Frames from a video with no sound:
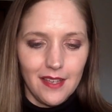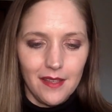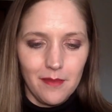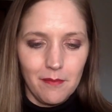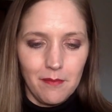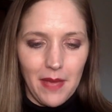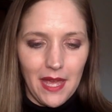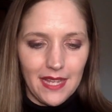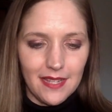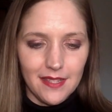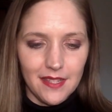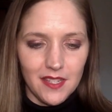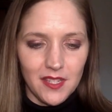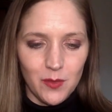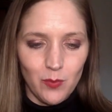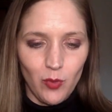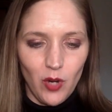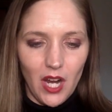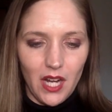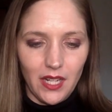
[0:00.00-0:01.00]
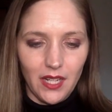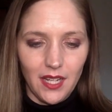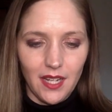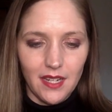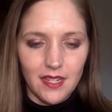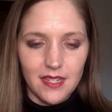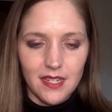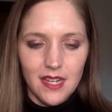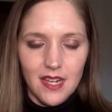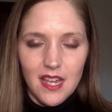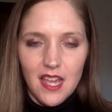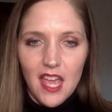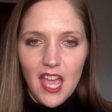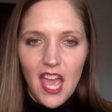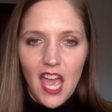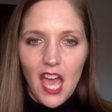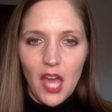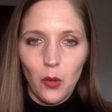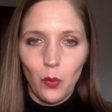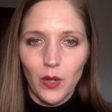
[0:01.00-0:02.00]
makes this product.
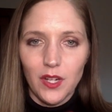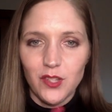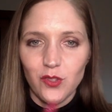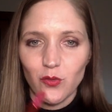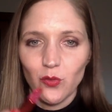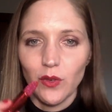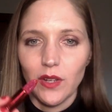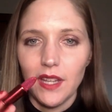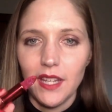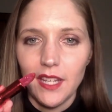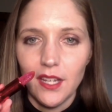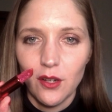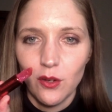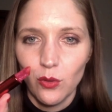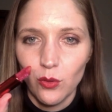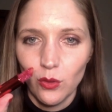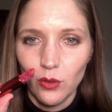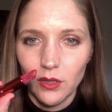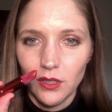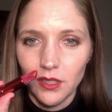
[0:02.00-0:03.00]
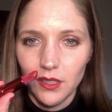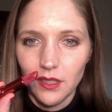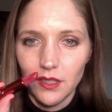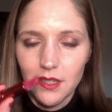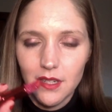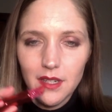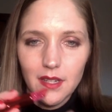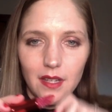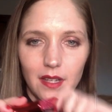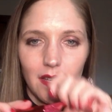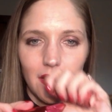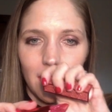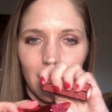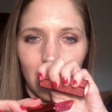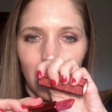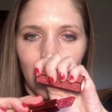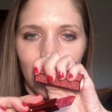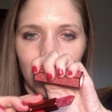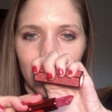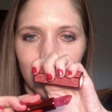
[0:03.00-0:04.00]
And what's really cool
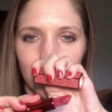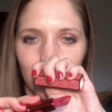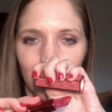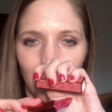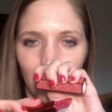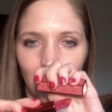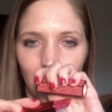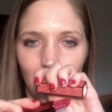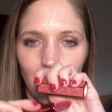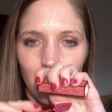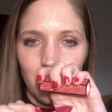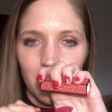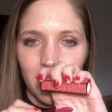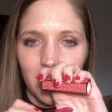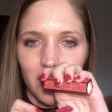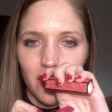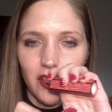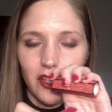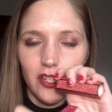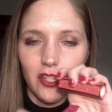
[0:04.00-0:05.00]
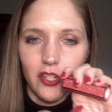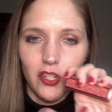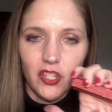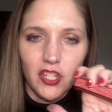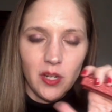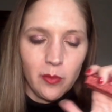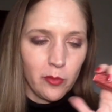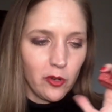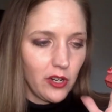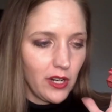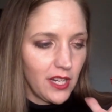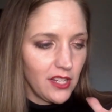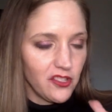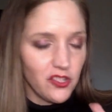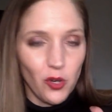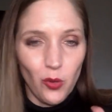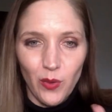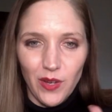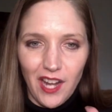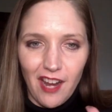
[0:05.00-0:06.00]
is it comes shimmery.
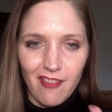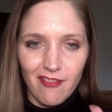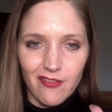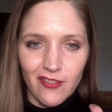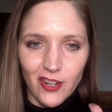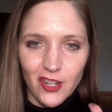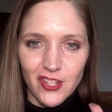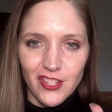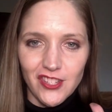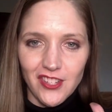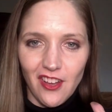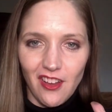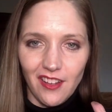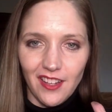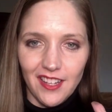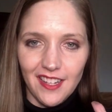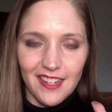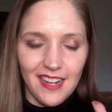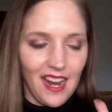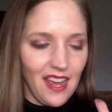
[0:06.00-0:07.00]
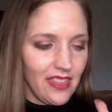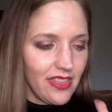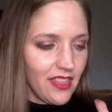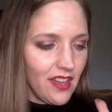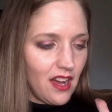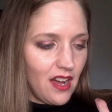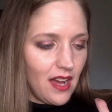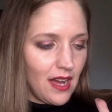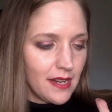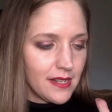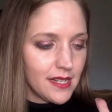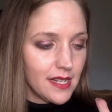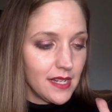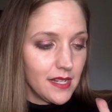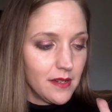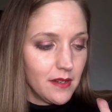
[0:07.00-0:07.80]
So when I first saw it, I thought,